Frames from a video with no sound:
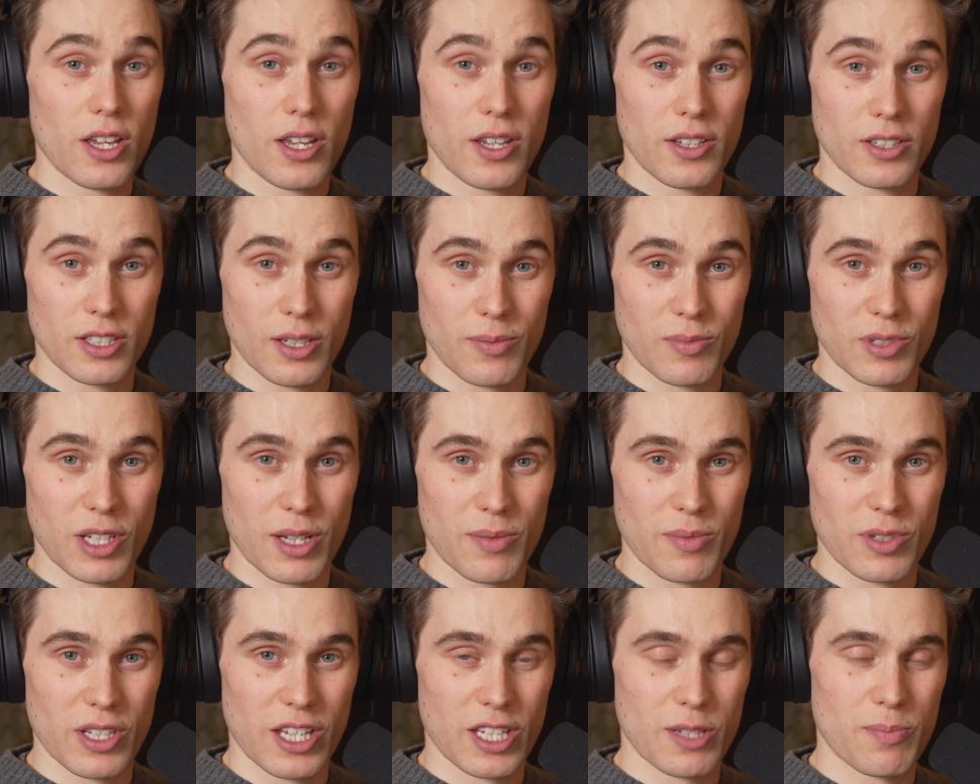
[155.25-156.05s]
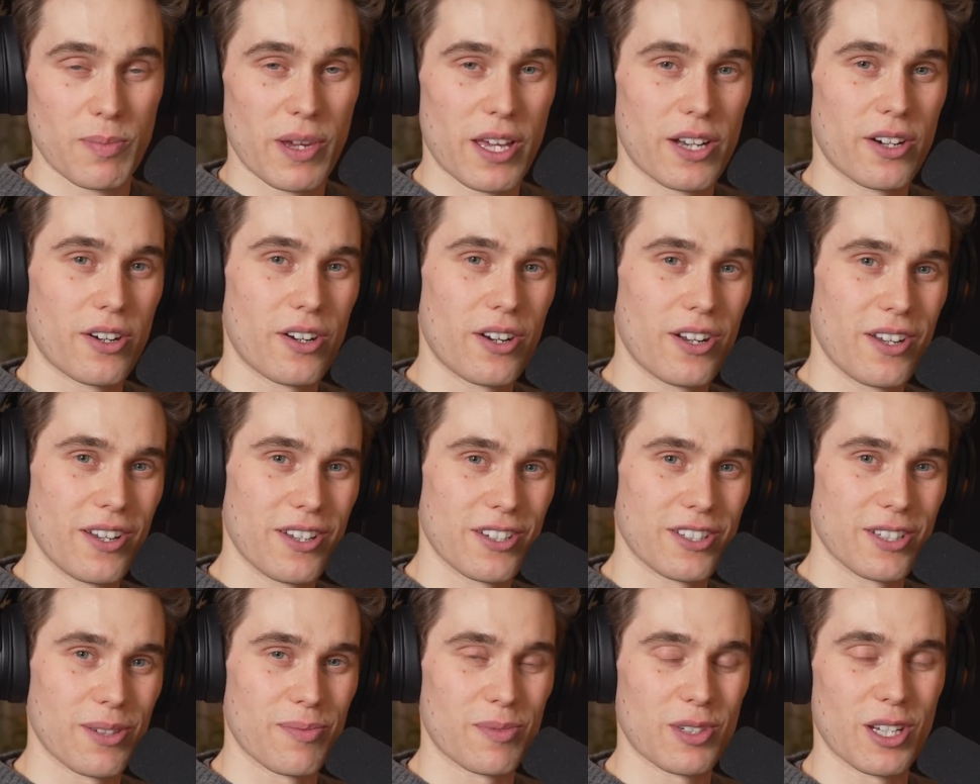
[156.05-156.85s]
Sometimes that's better,
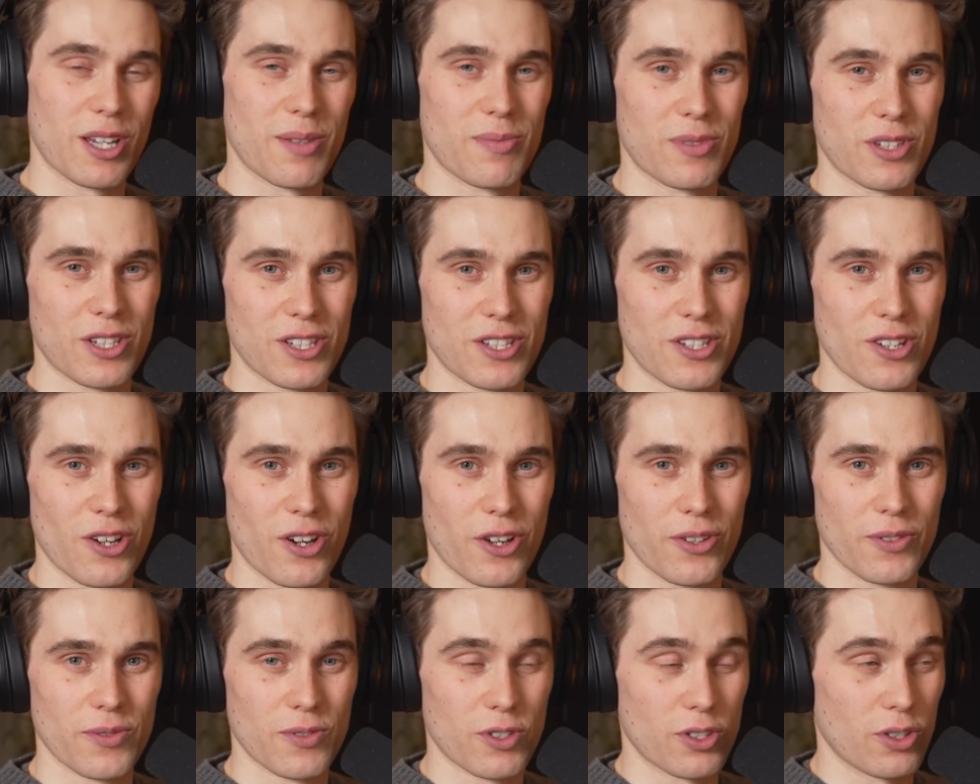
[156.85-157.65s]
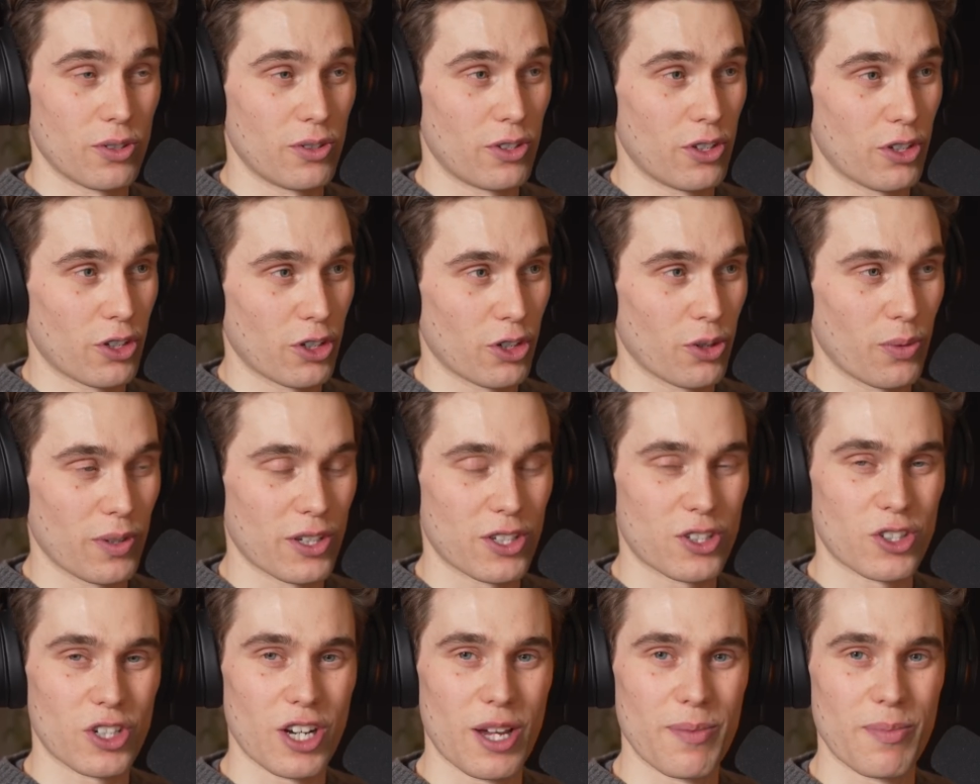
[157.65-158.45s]
sometimes it's not, so you could
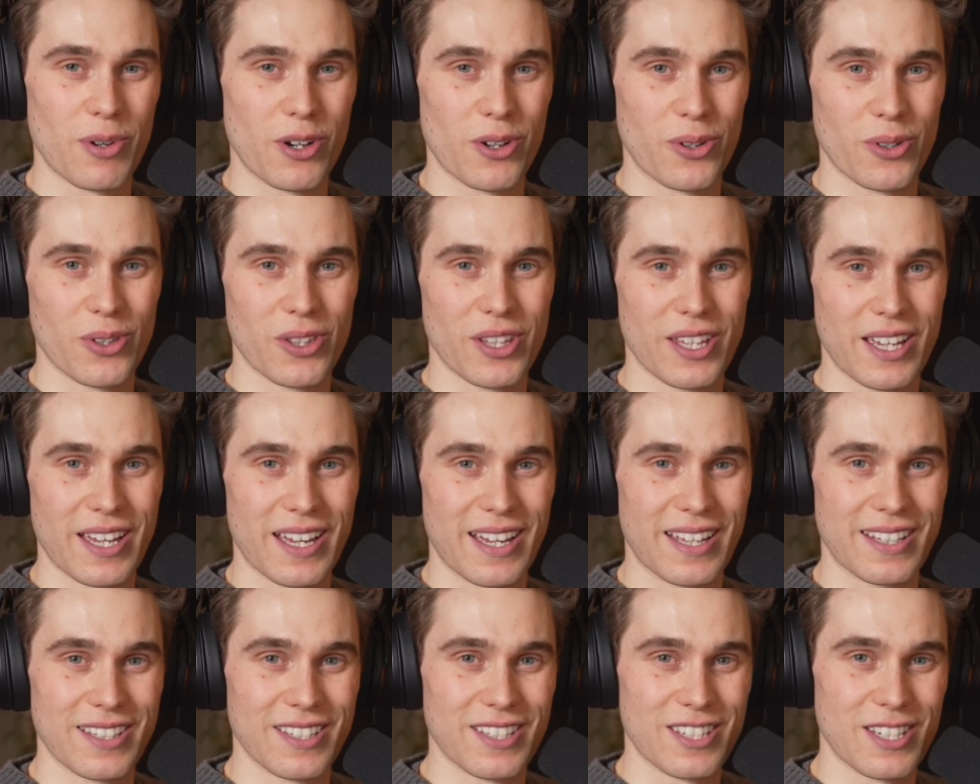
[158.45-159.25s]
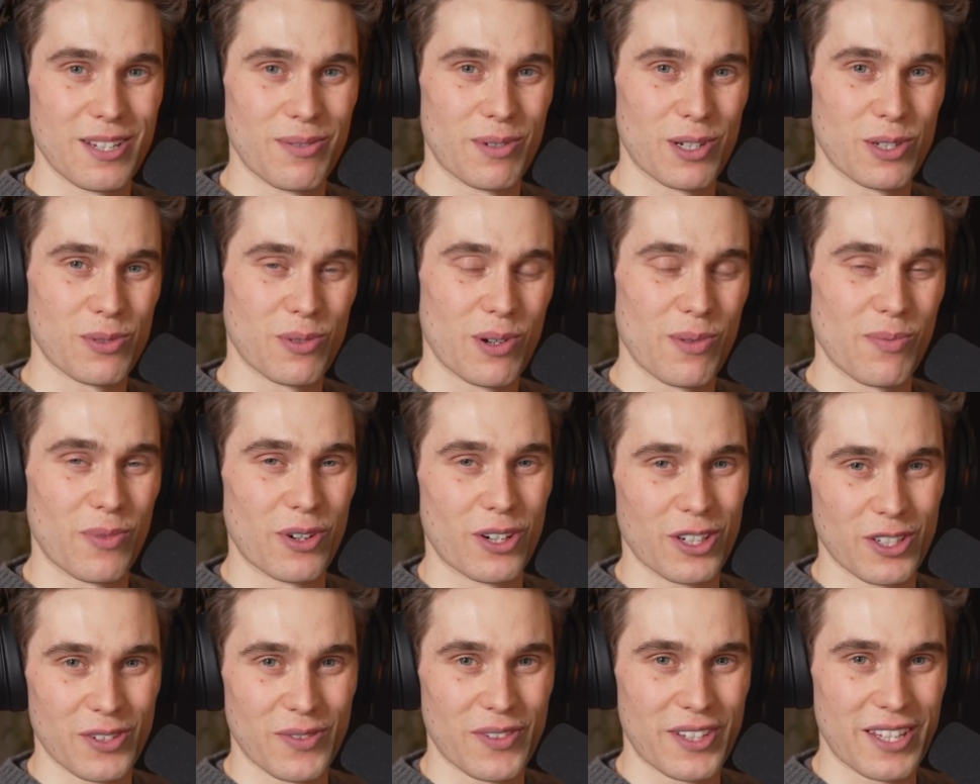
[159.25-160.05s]
always try both and see which one
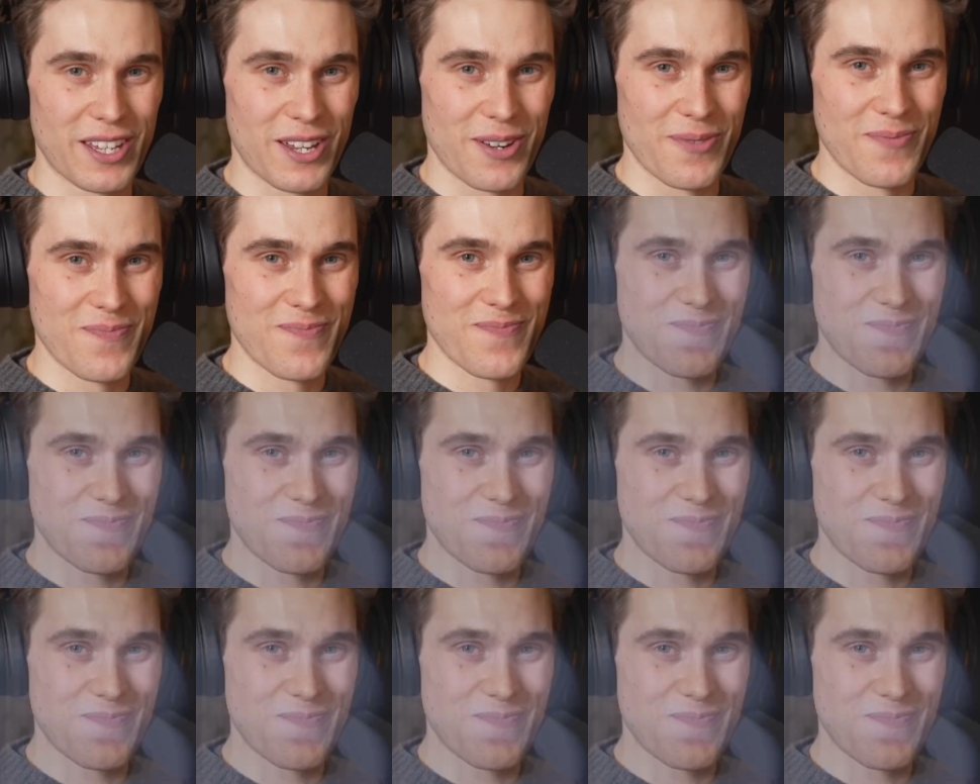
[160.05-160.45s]
works for you.